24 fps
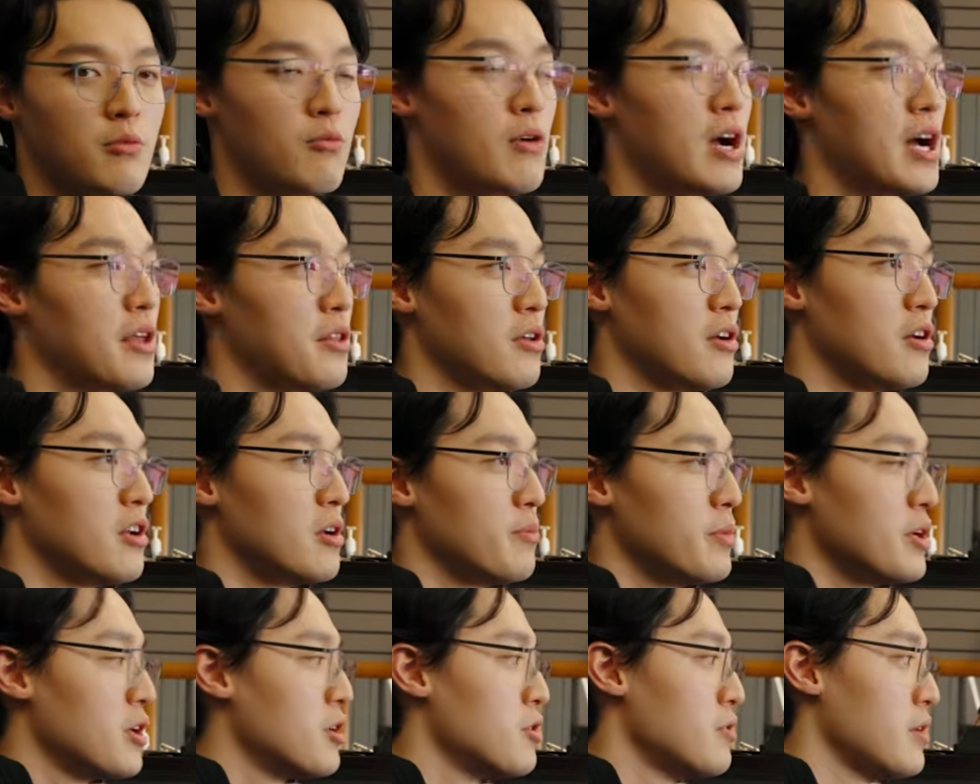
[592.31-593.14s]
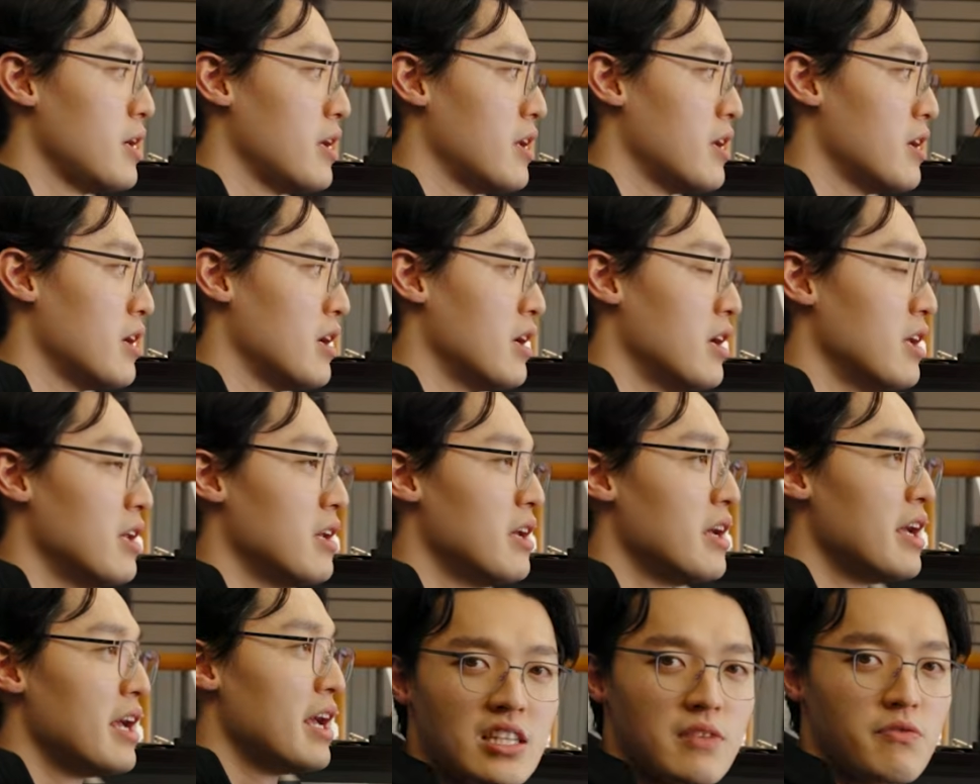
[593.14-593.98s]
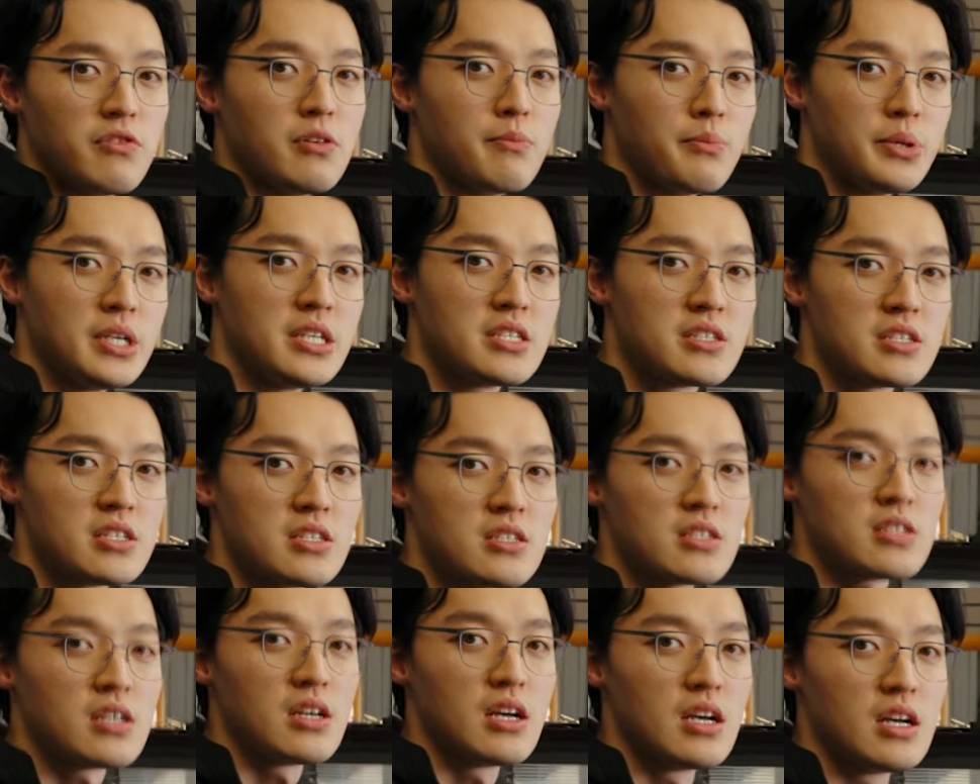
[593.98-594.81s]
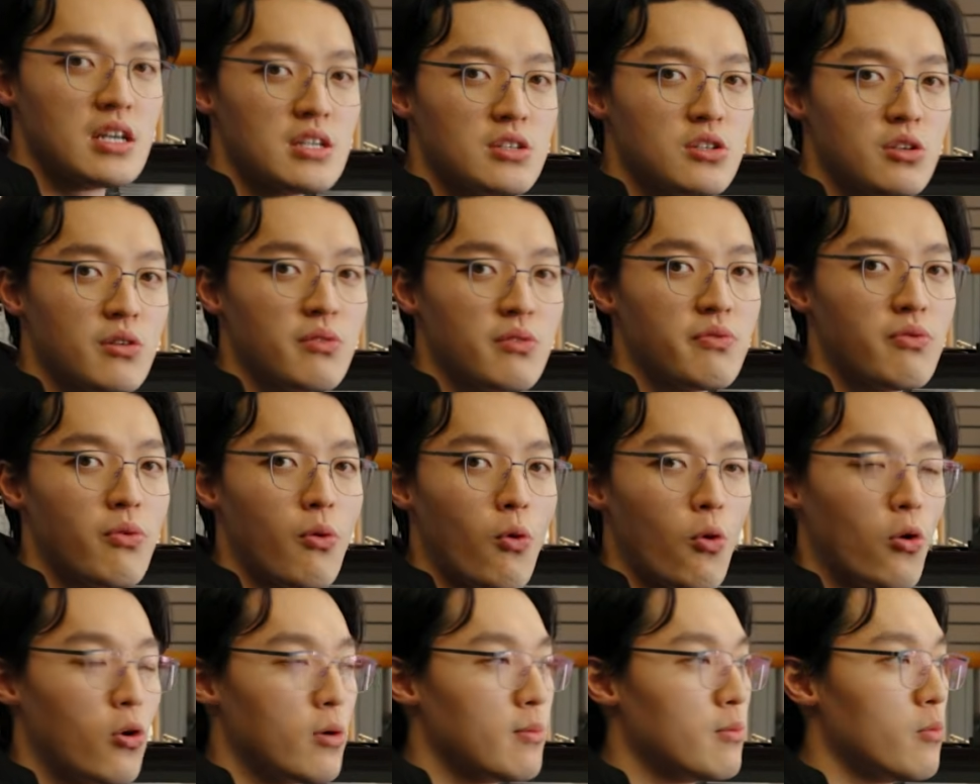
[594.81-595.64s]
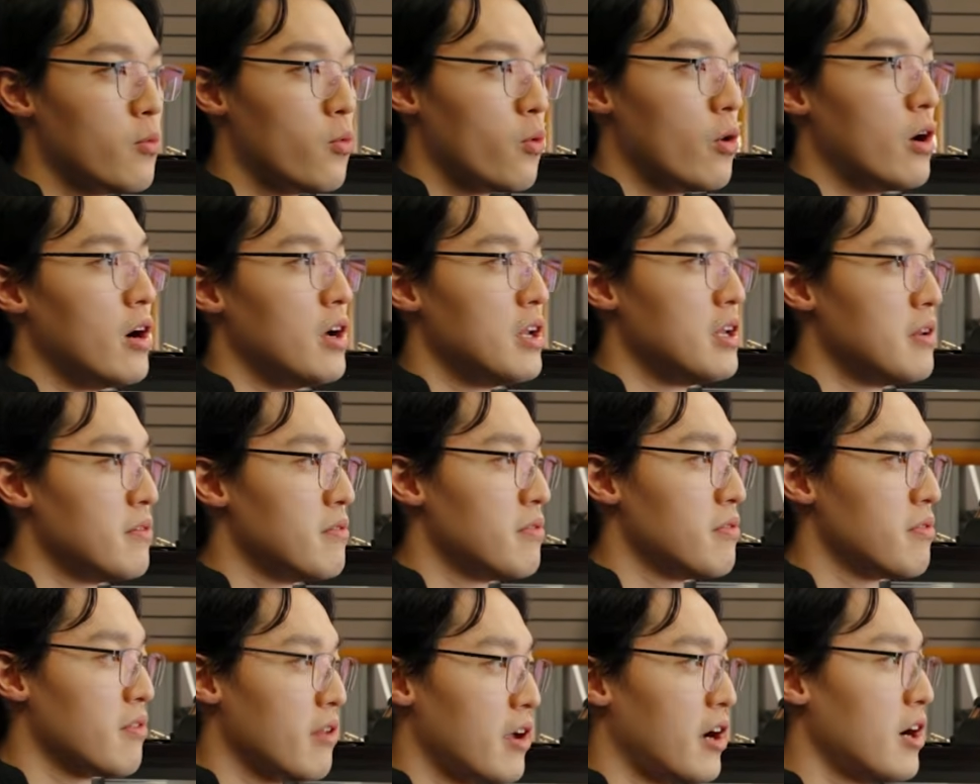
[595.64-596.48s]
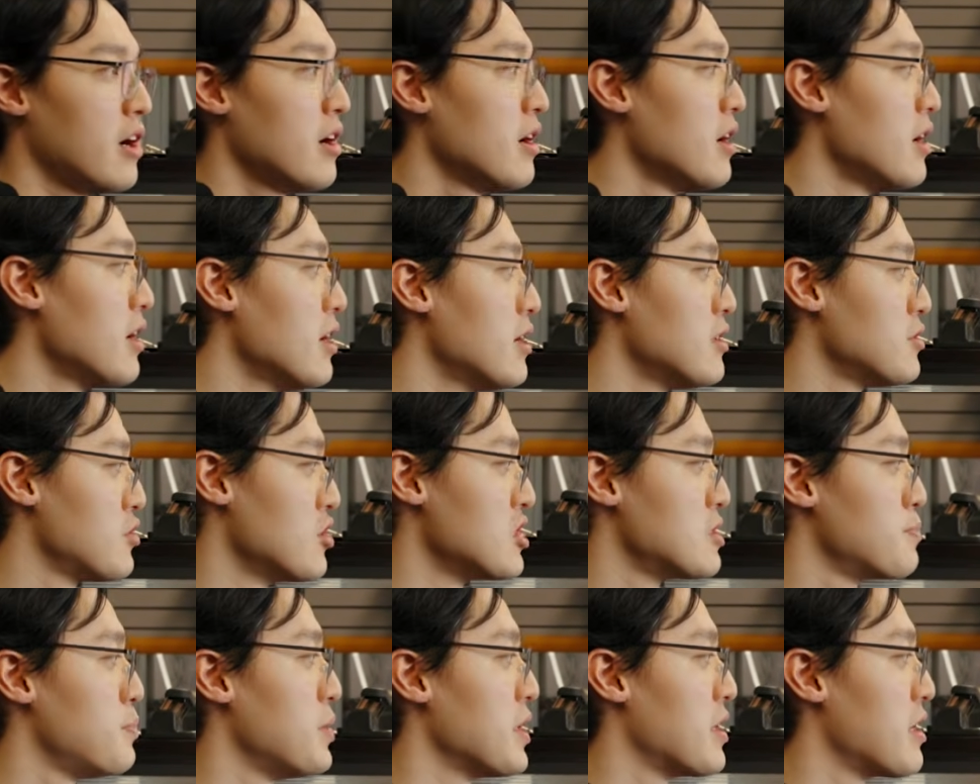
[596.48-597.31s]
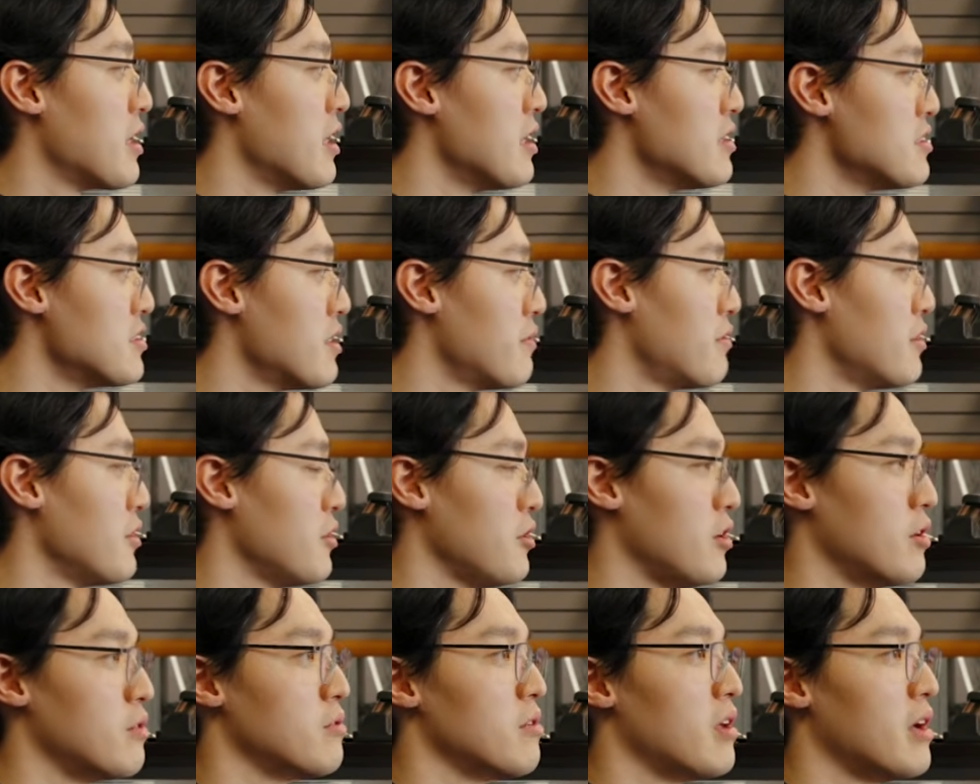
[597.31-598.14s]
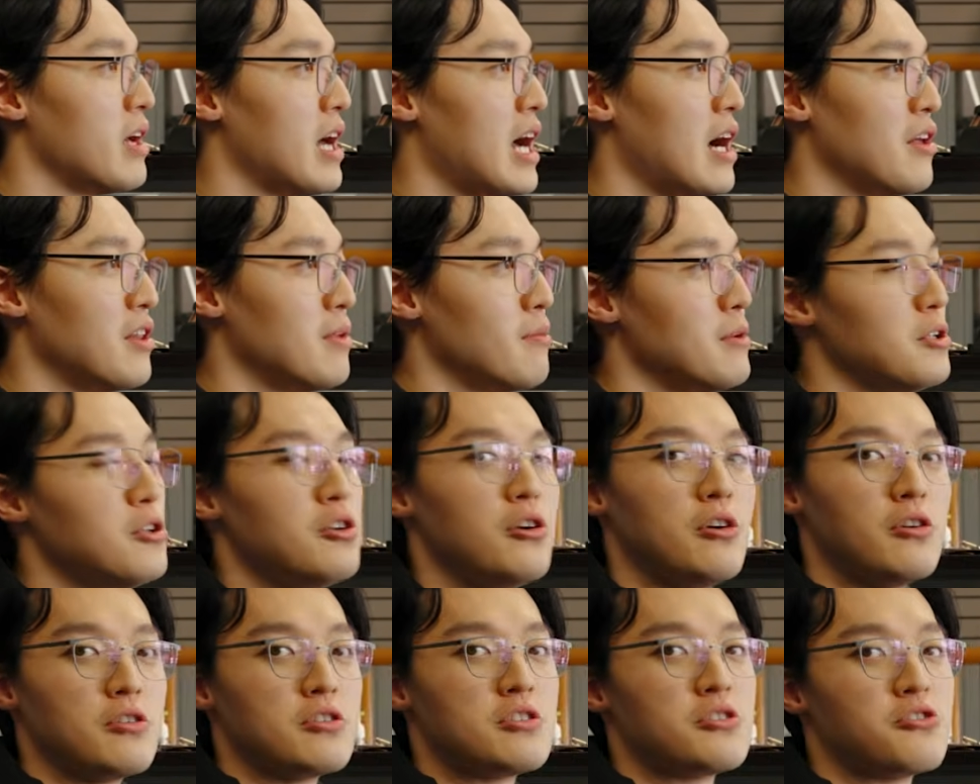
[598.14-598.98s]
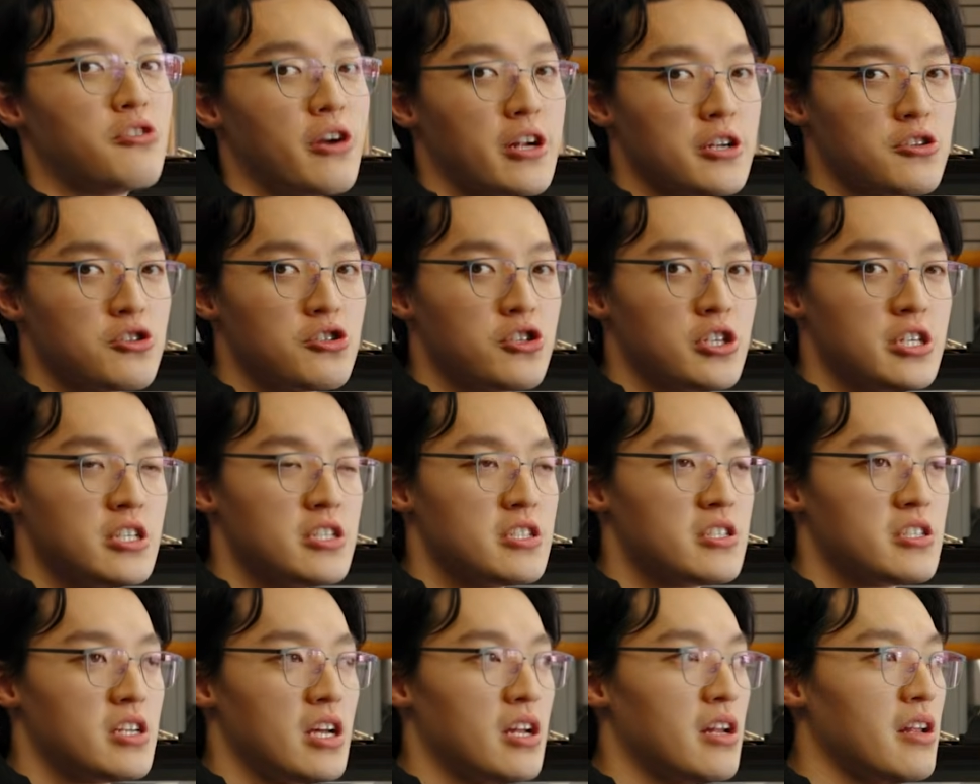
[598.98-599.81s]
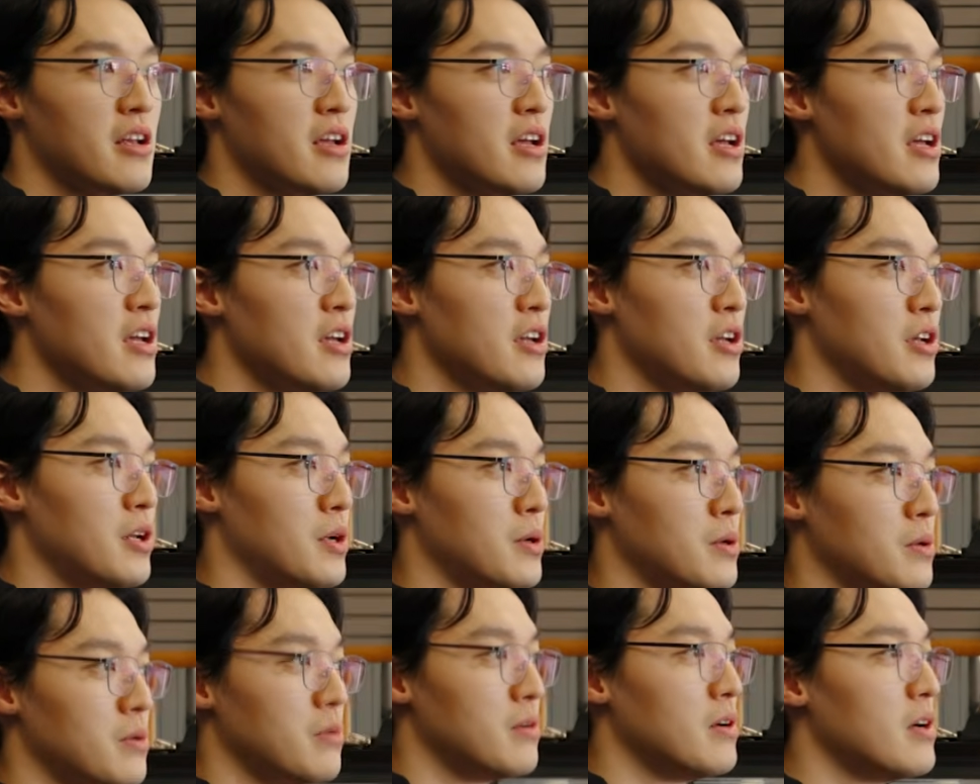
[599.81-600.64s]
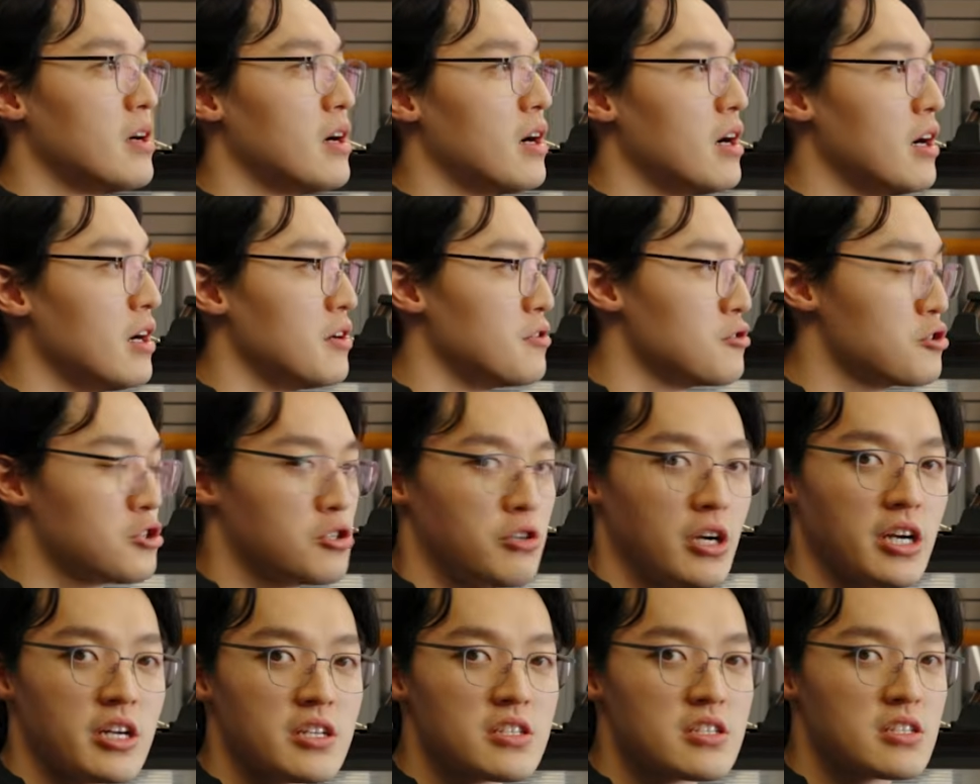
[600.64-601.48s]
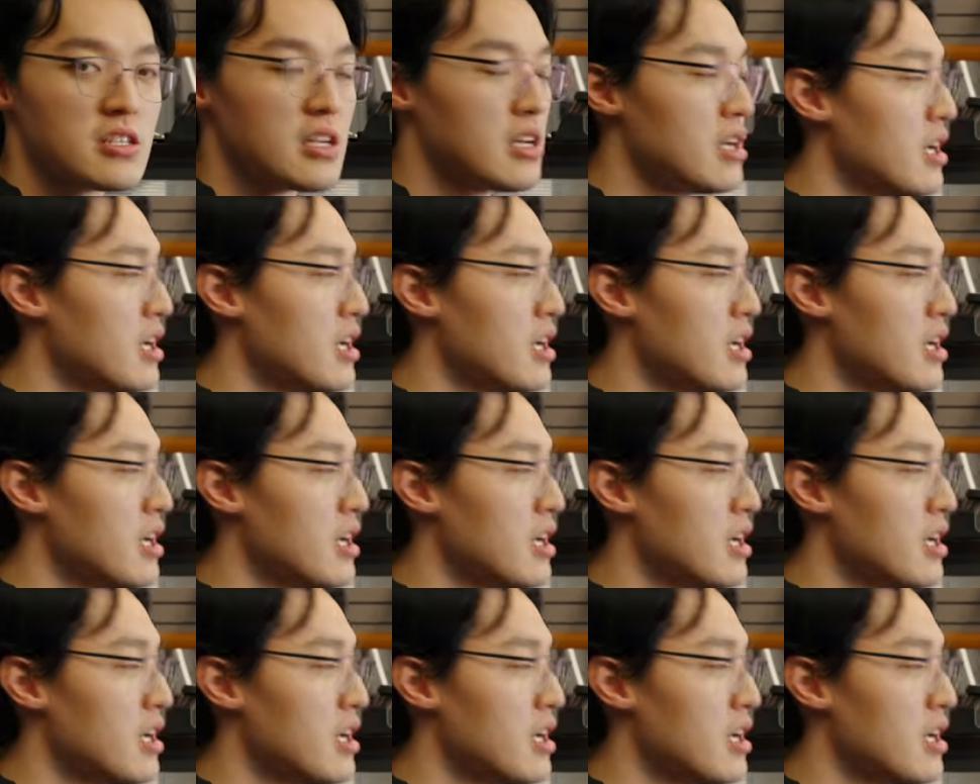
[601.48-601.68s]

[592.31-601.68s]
Rather, it'll be created in different pieces to form one flare, just because of the how the material stretches and shrinks.